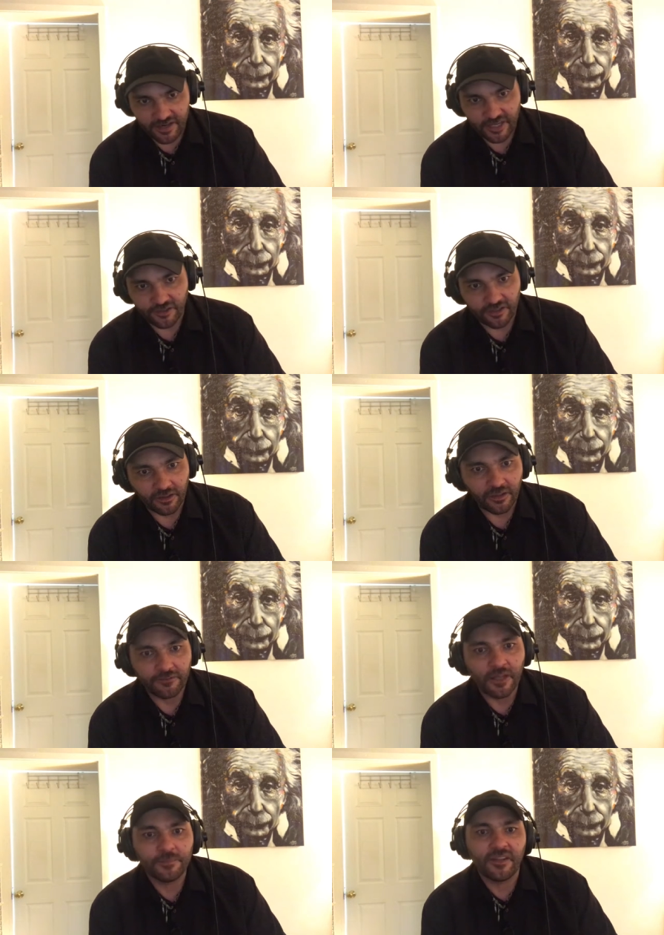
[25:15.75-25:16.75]
nation that
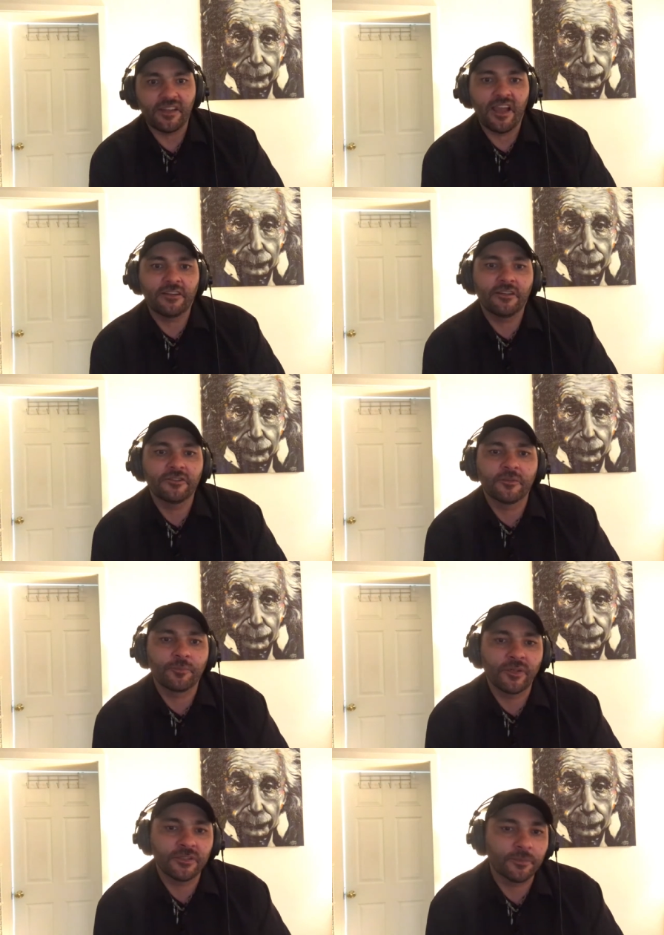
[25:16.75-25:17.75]
lived up to the ideals and
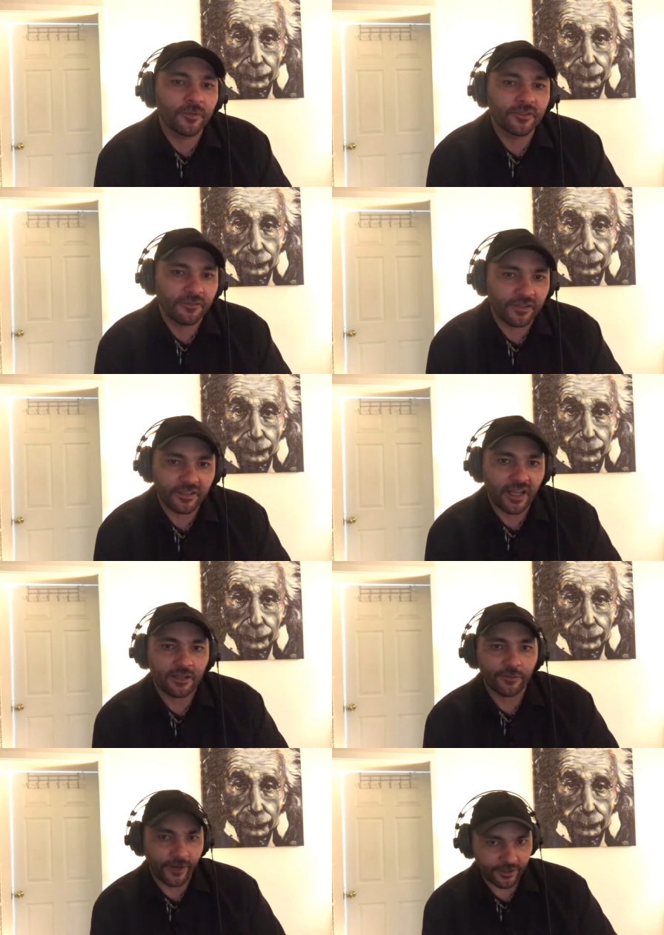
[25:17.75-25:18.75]
principles of the
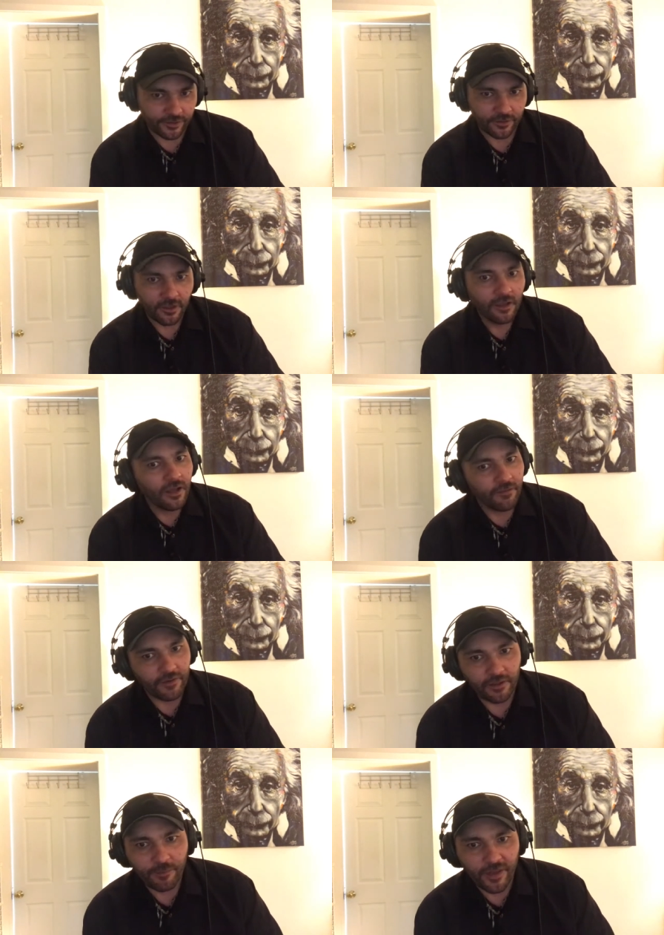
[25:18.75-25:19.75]
Declaration of
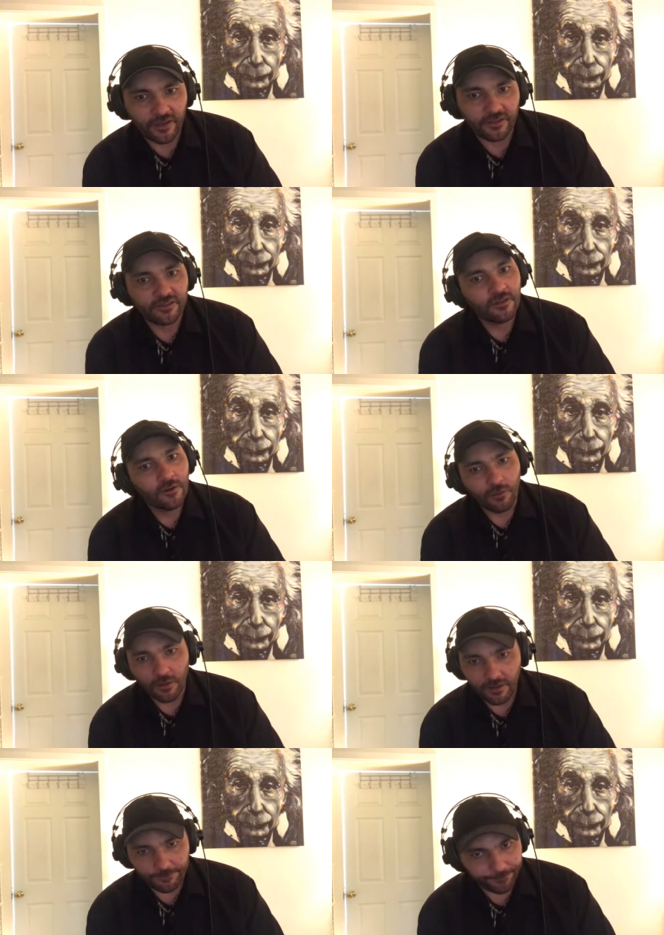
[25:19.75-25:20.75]
Independence
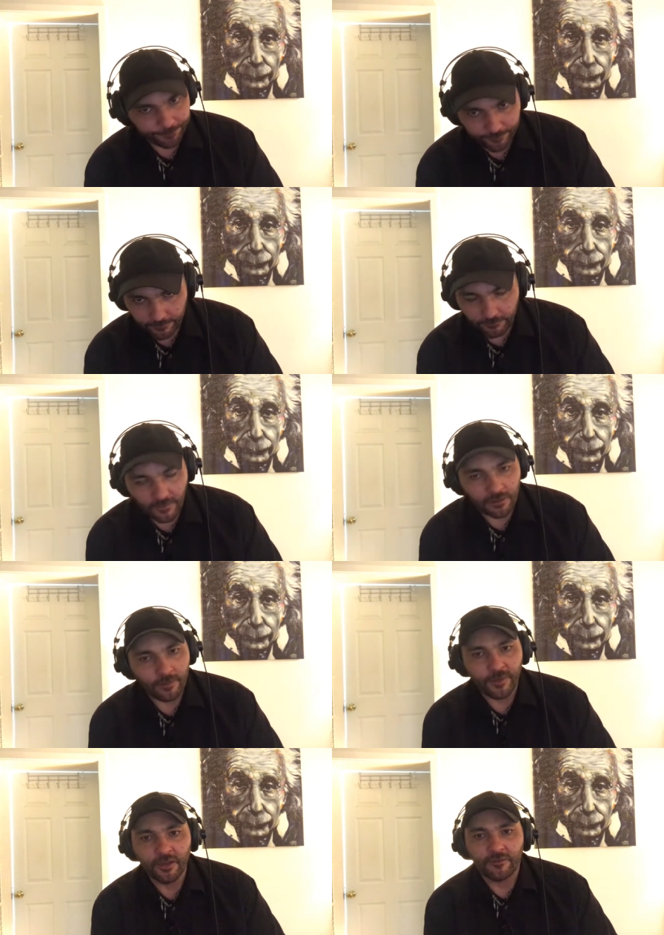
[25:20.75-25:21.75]
and the
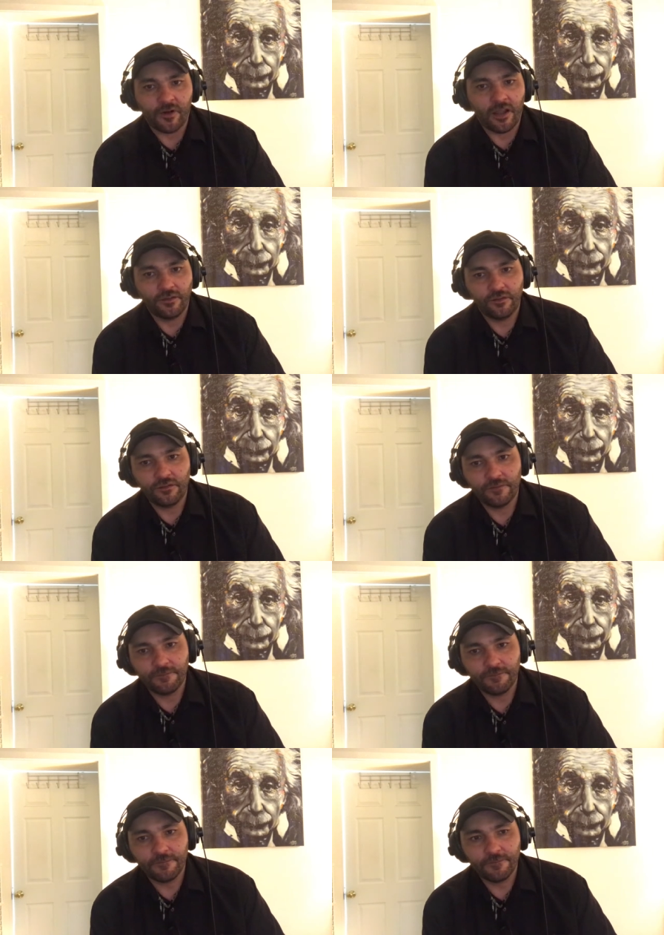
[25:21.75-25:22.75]
Bill of Rights.
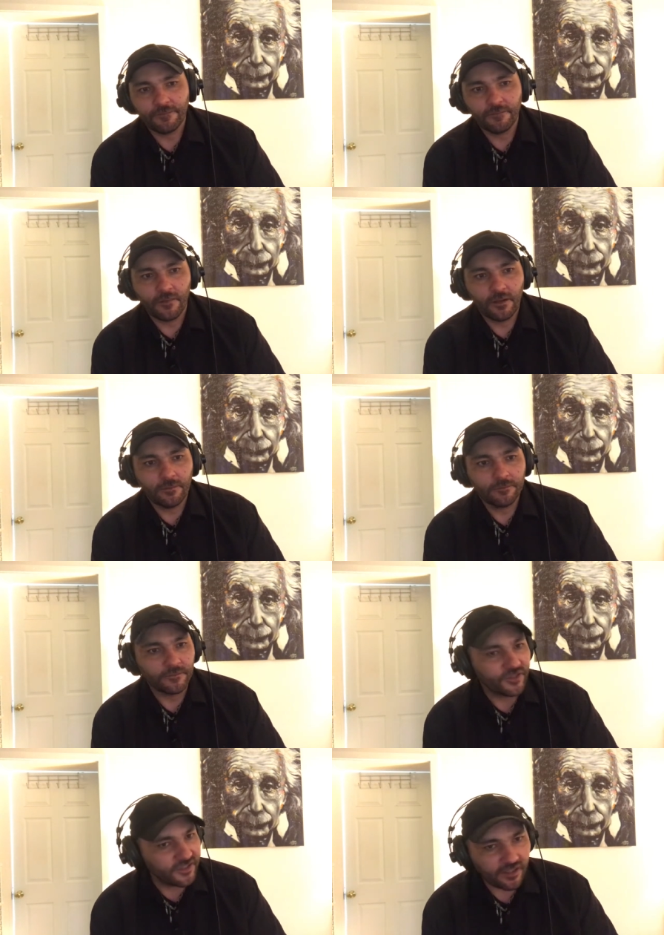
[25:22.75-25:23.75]

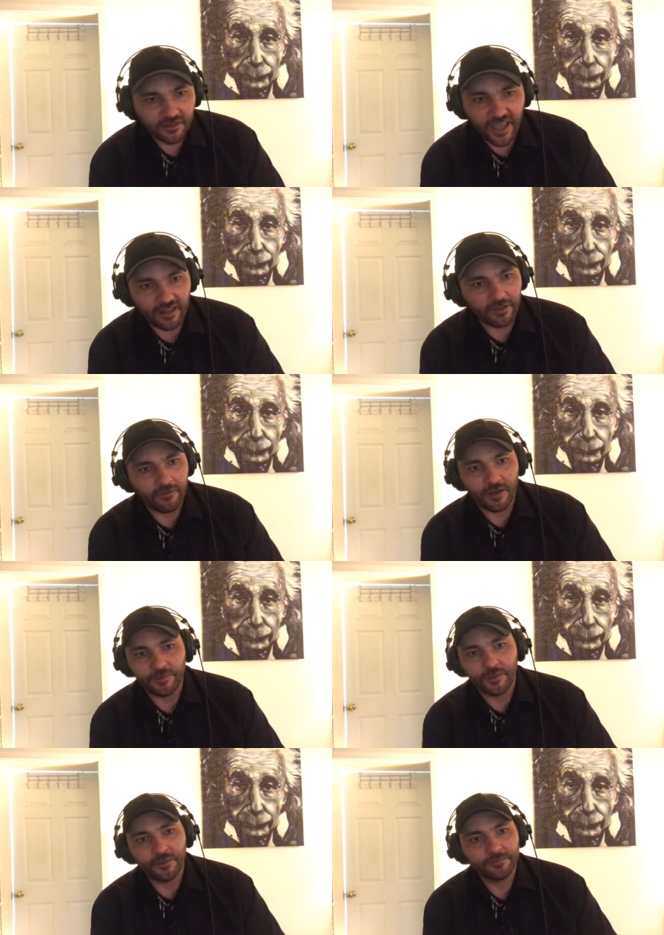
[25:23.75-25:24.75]
Still can't live
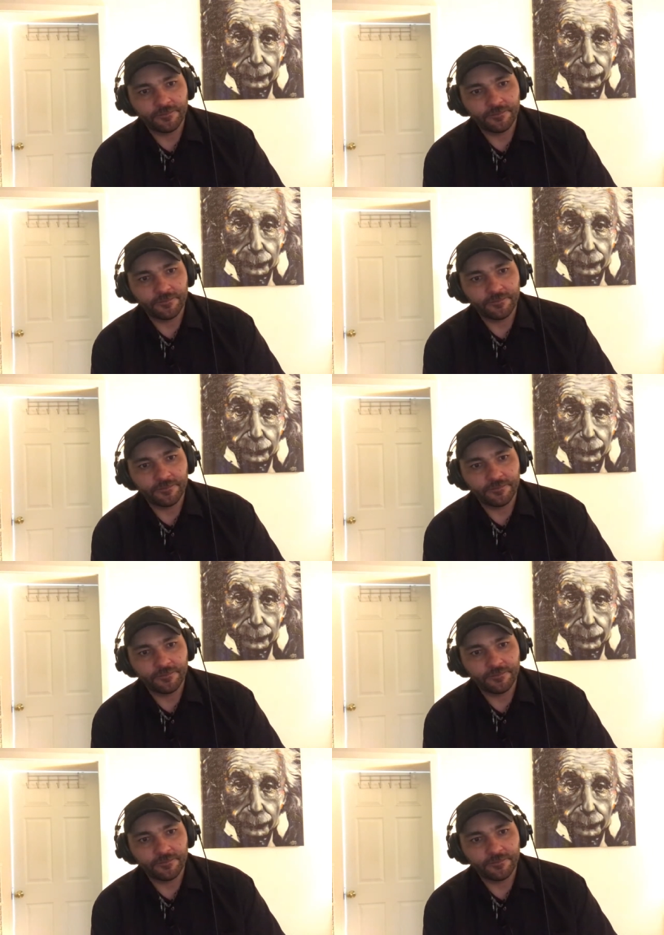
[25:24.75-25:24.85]
up to them